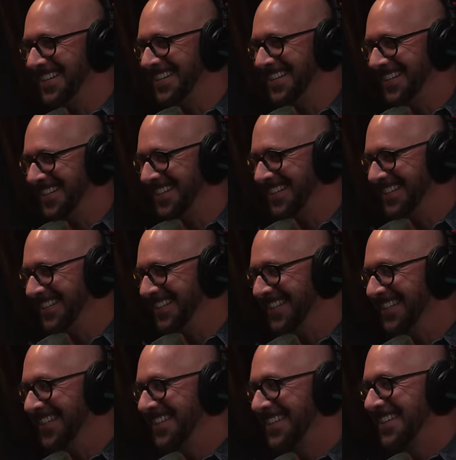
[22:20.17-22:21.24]
thinking, yeah. like it
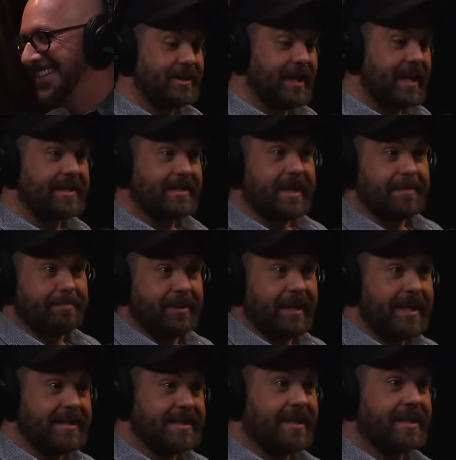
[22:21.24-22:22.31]
kind of it it
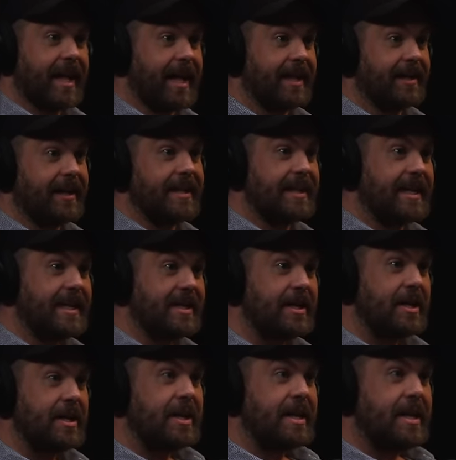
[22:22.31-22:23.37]
plays to that, right. like it
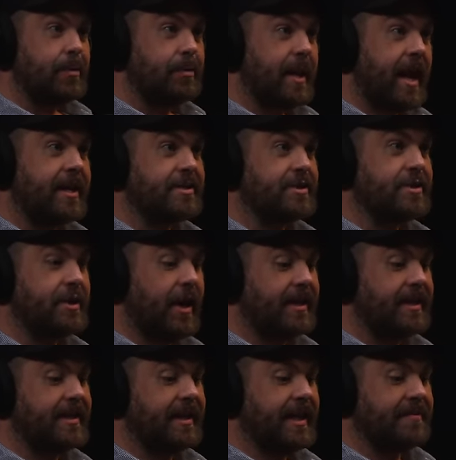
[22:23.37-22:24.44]
that
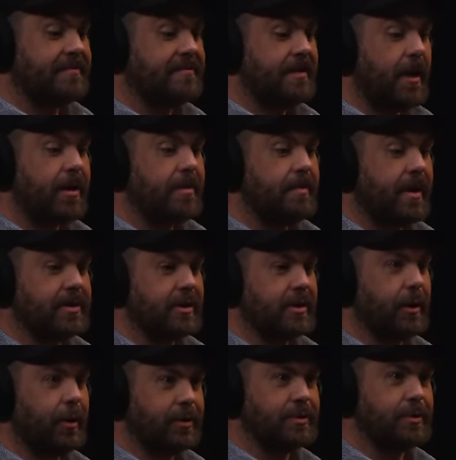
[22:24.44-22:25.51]
started like very much a
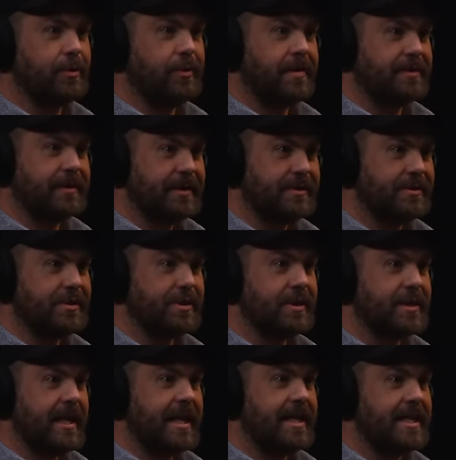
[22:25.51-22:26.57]
cultural
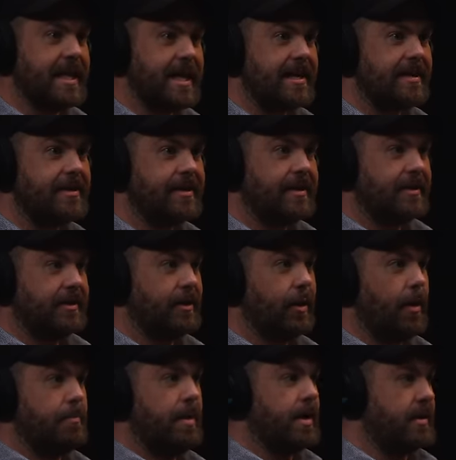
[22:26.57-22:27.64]
revolution, and then you know
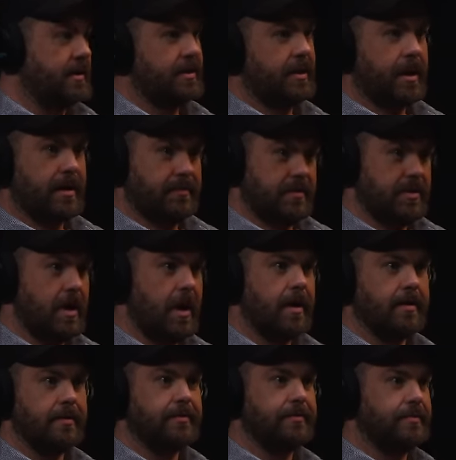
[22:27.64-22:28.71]
amongst kind of
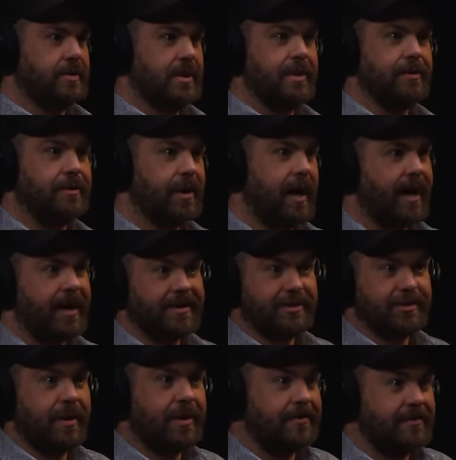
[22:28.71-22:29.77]
young single guys
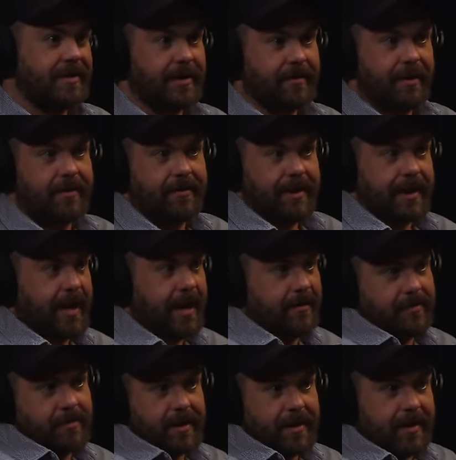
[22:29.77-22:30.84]
trying to figure out, okay, how
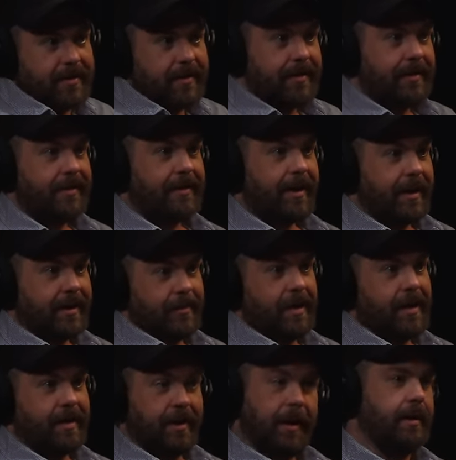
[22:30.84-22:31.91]
do I how do
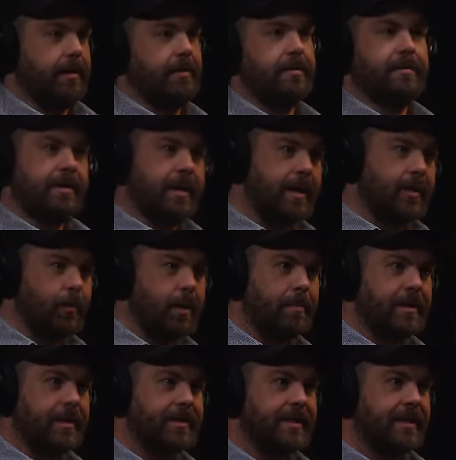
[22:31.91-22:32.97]
I get a
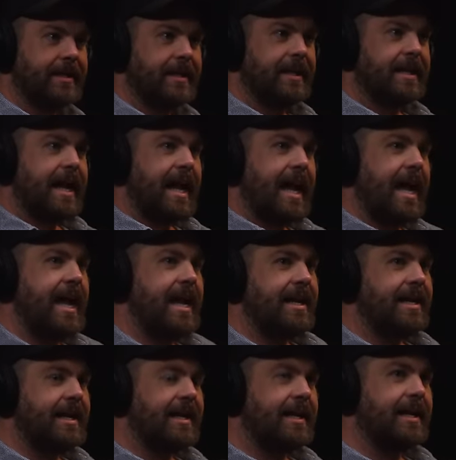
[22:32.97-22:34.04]
woman,
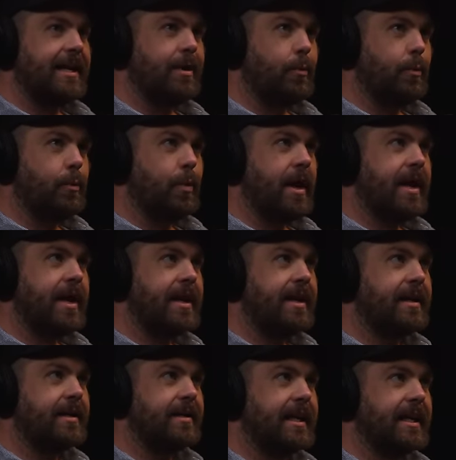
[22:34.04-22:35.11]
and where
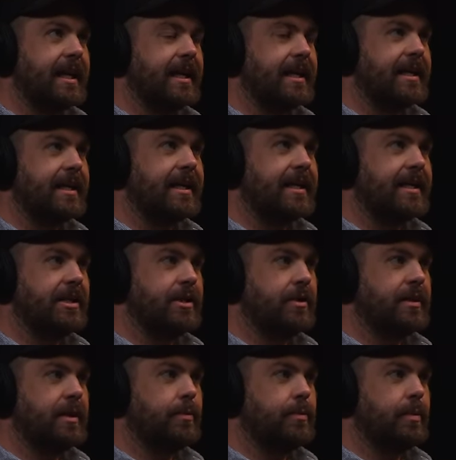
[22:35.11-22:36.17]
like you
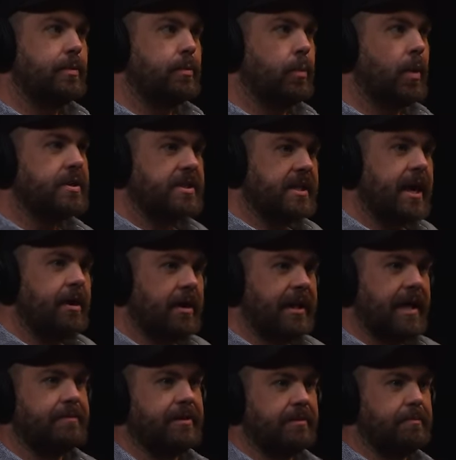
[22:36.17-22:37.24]
know there was there a
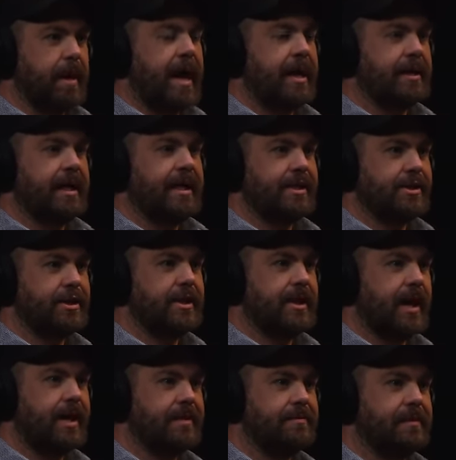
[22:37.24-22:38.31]
level of backlash in
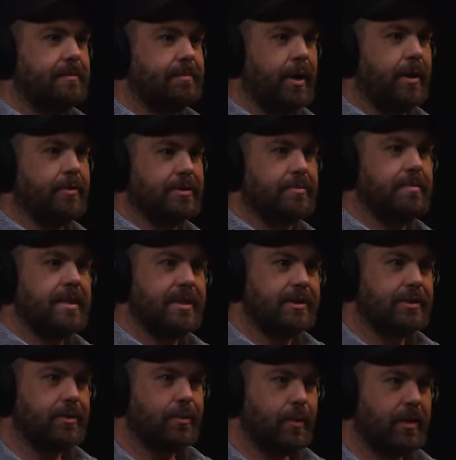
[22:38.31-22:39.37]
kind of the post me
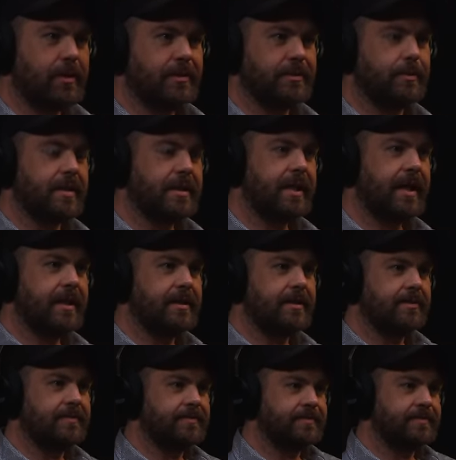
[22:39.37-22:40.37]
too world with that